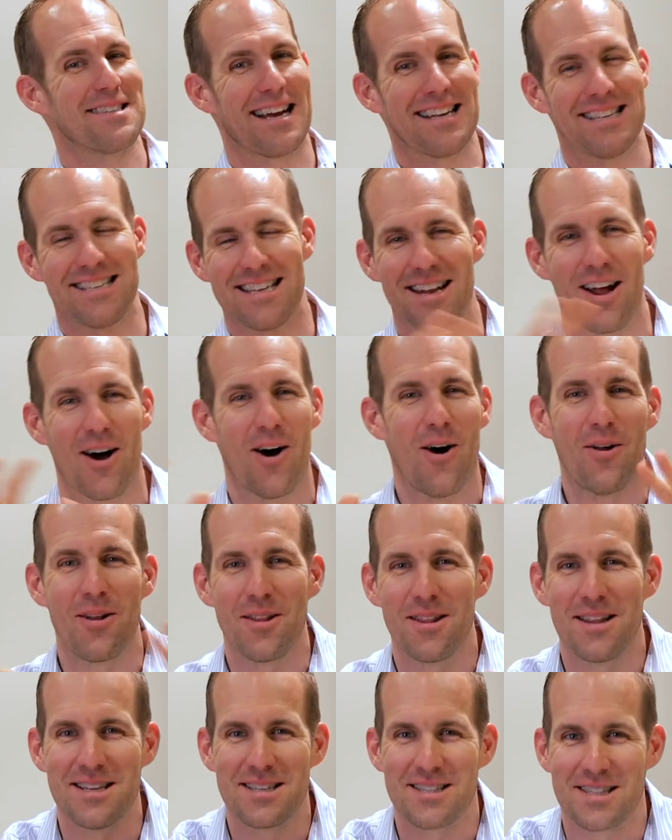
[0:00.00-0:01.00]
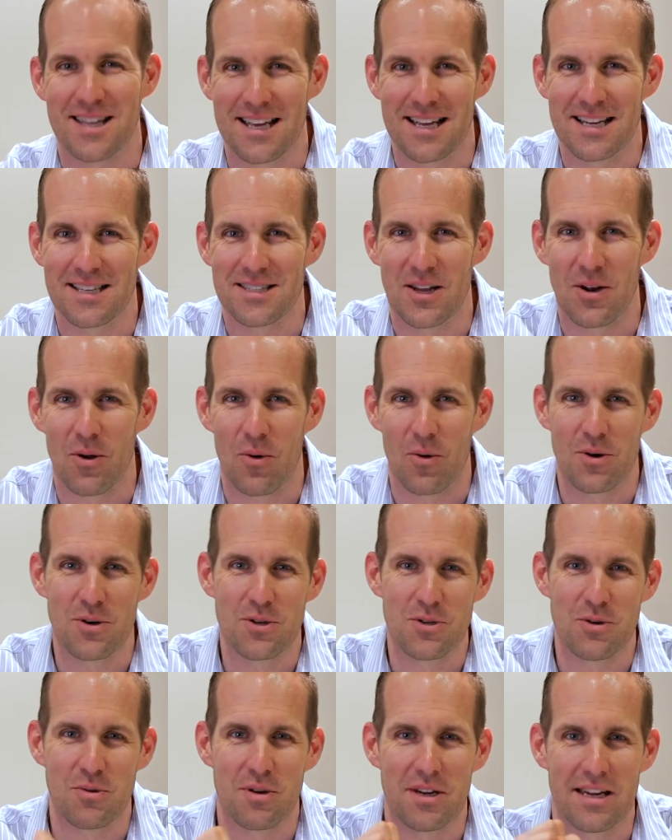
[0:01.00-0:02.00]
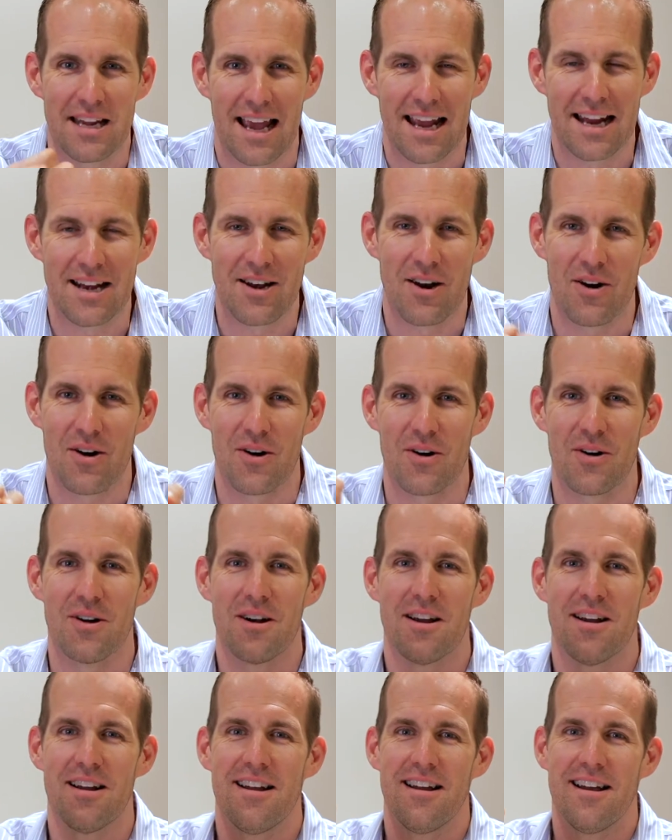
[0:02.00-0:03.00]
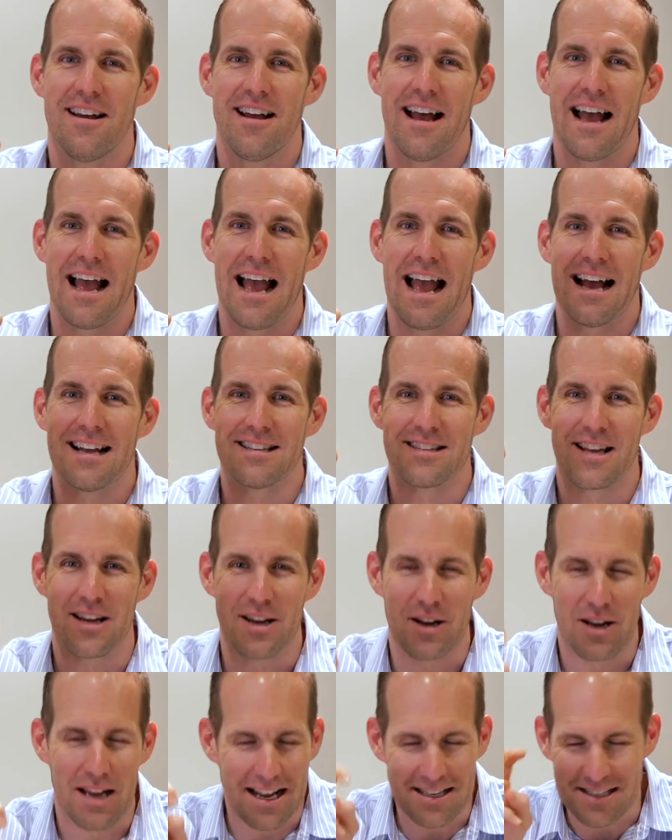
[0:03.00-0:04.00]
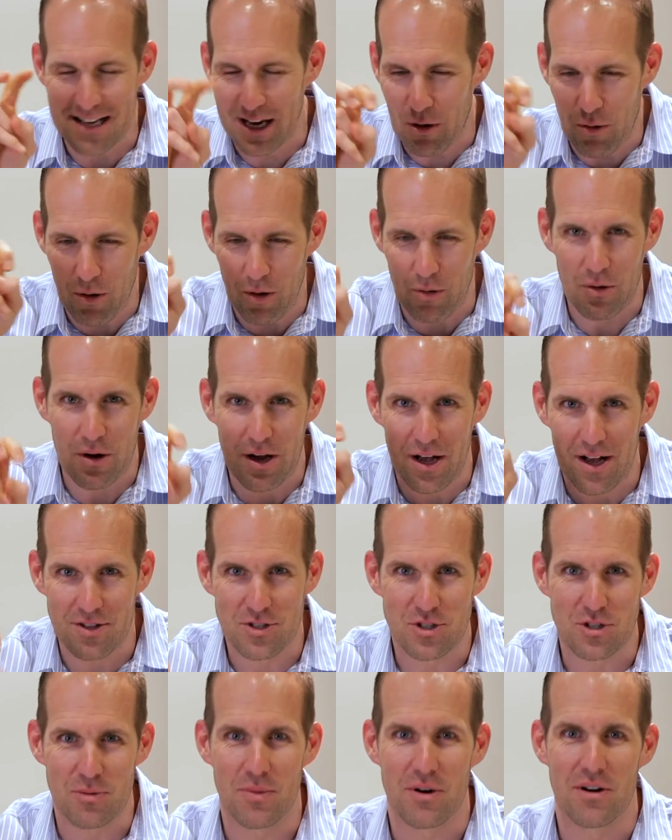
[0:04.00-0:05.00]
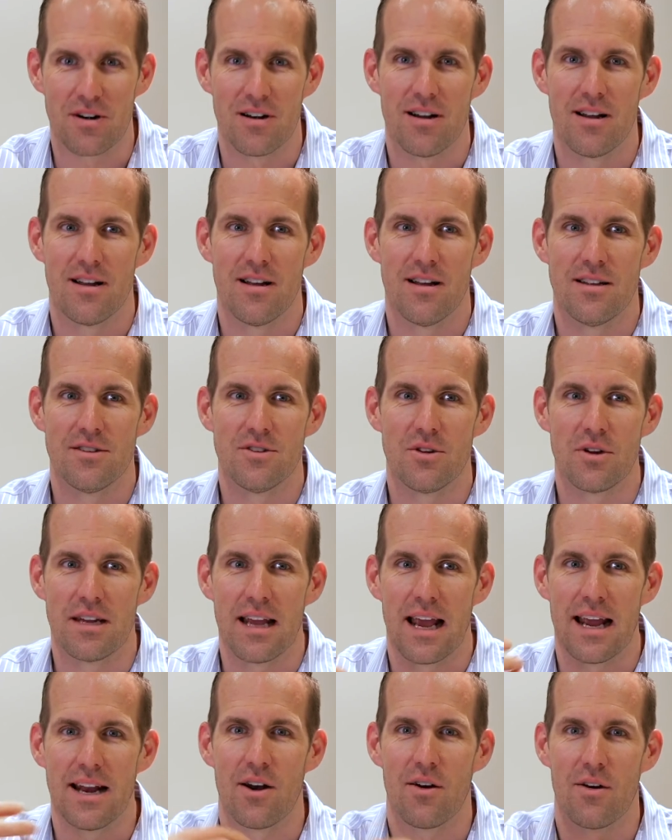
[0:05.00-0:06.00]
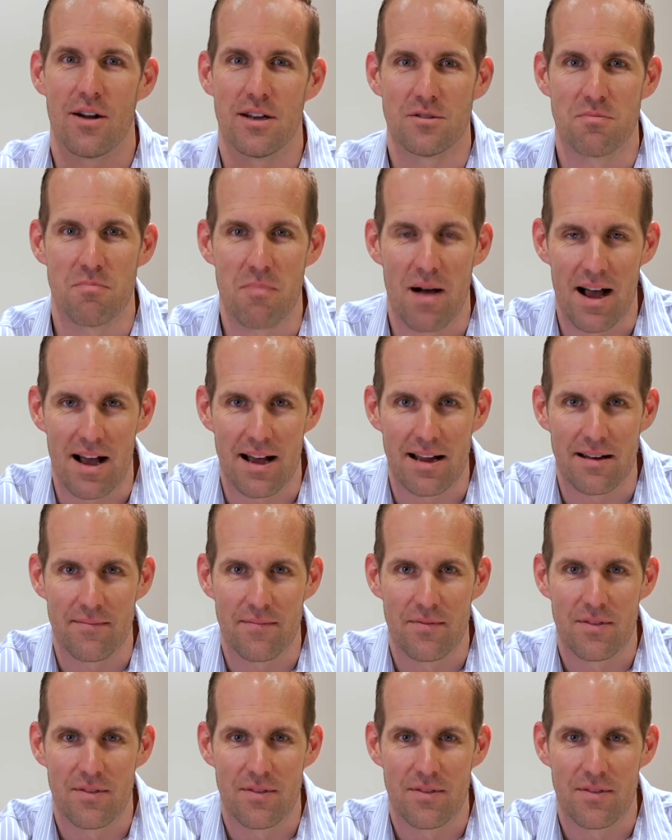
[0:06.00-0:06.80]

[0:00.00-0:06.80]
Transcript: I did all of these things in order to gain her as a quote customer, to gain her as mine.